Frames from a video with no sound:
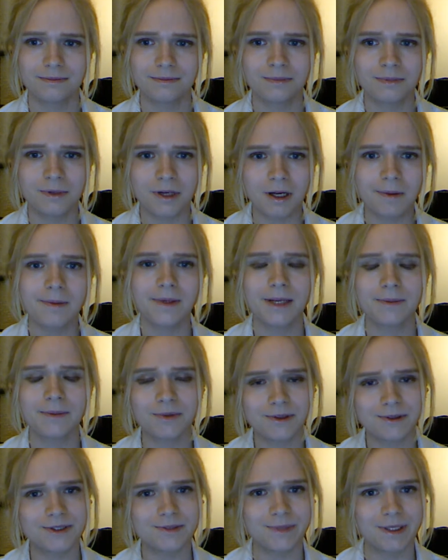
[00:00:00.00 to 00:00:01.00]
probably I'm
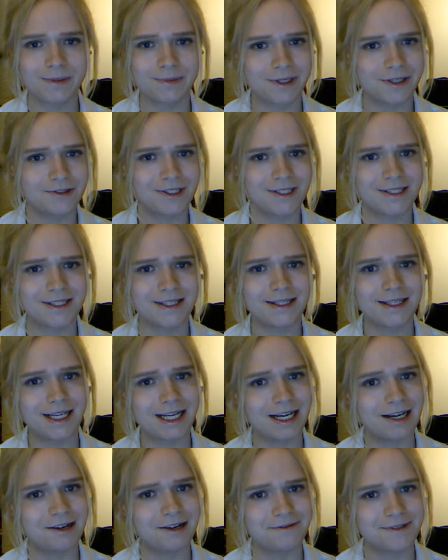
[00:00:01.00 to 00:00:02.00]
going to my parents the day
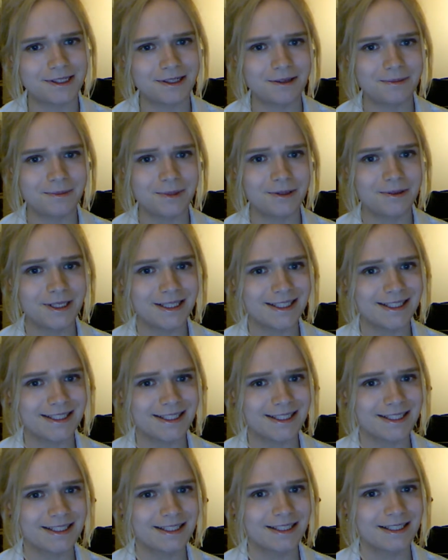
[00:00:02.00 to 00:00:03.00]
after uploading
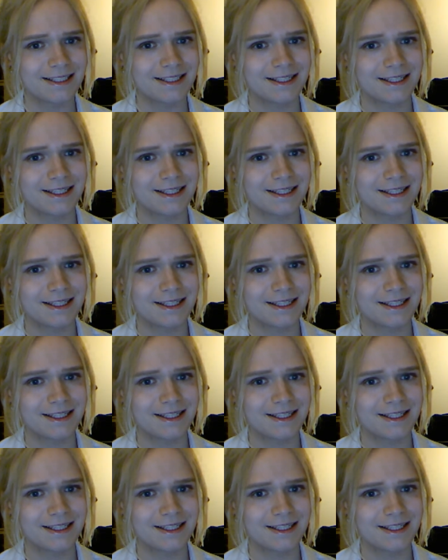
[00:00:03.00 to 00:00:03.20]
this,